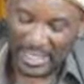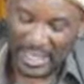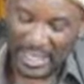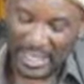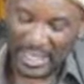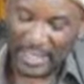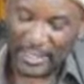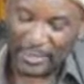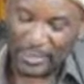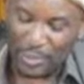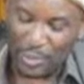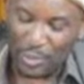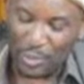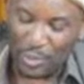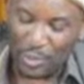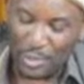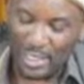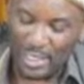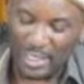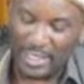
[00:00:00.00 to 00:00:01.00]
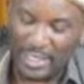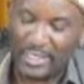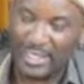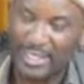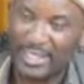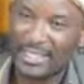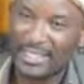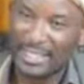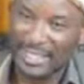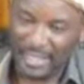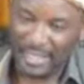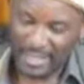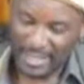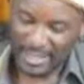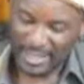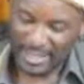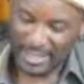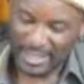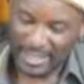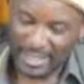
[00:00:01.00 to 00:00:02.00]
and a monument
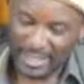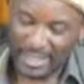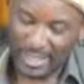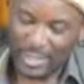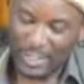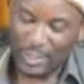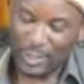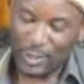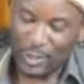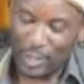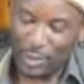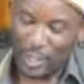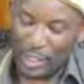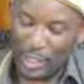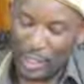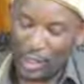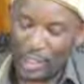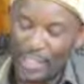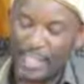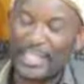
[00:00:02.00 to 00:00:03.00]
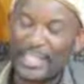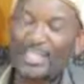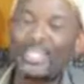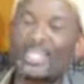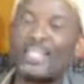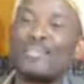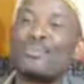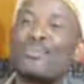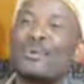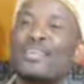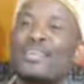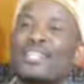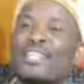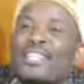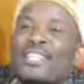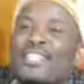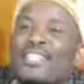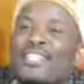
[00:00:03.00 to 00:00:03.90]
to the Lord at its border.